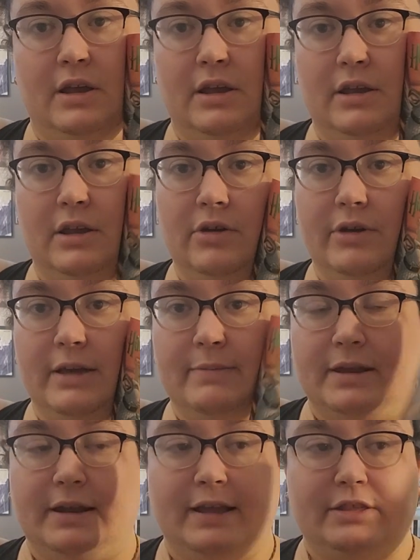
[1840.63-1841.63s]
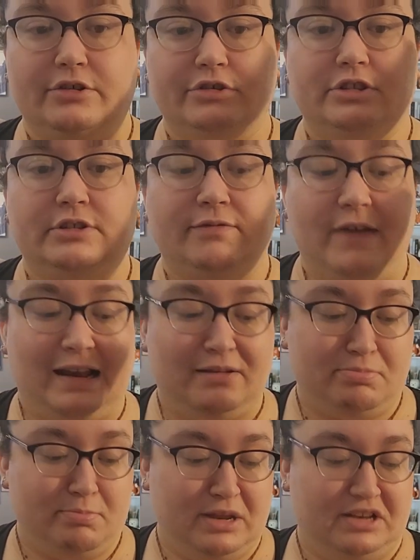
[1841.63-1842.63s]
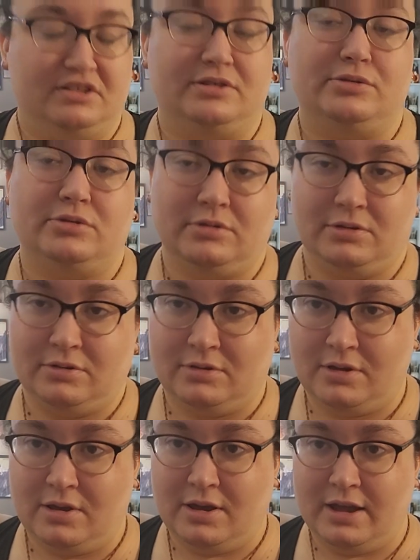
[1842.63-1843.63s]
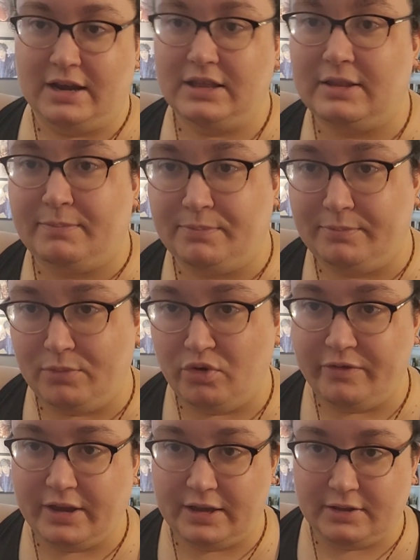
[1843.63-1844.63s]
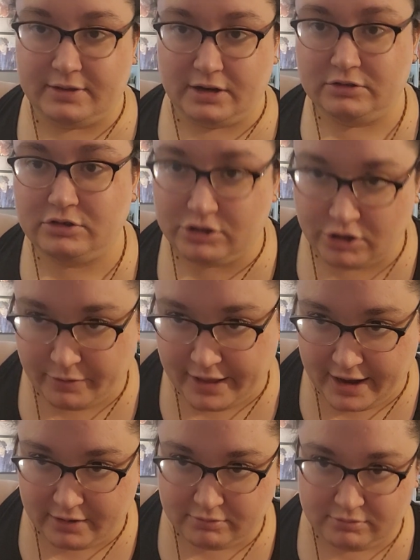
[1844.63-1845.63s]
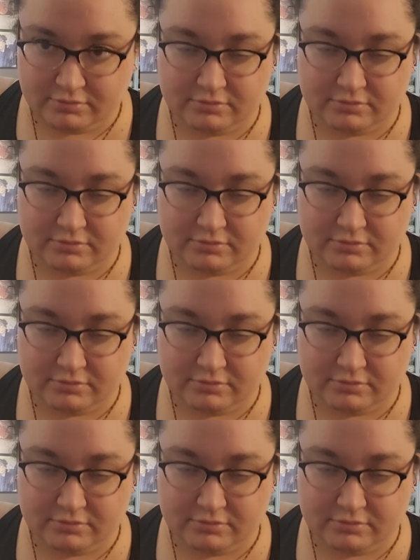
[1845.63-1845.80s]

you know what I mean? Like there's development. And in the movie, they don't show that.